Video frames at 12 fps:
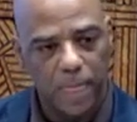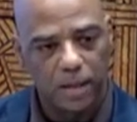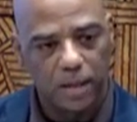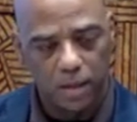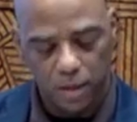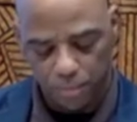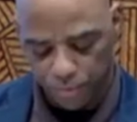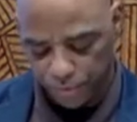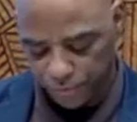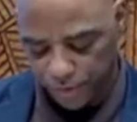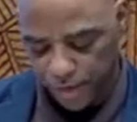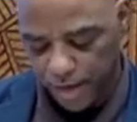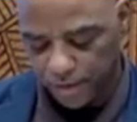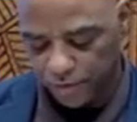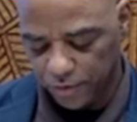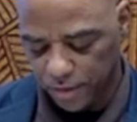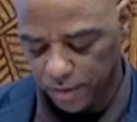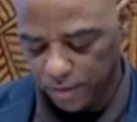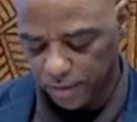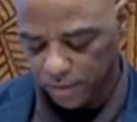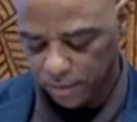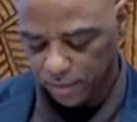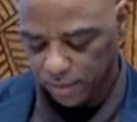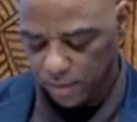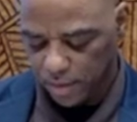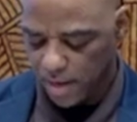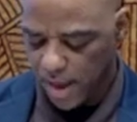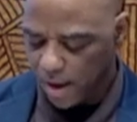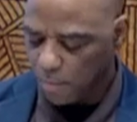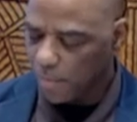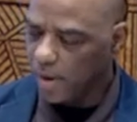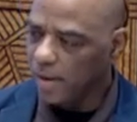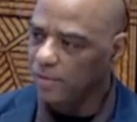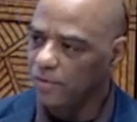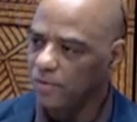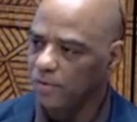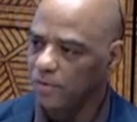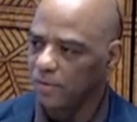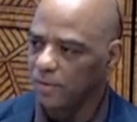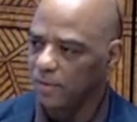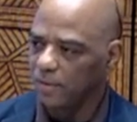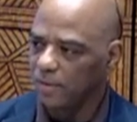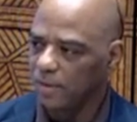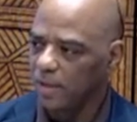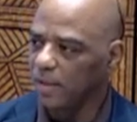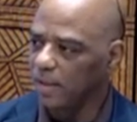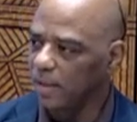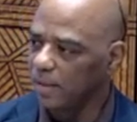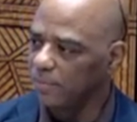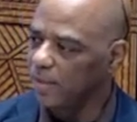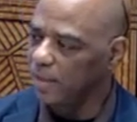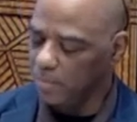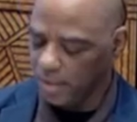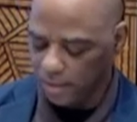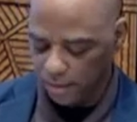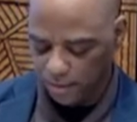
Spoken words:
appreciation, and how much a love can mean.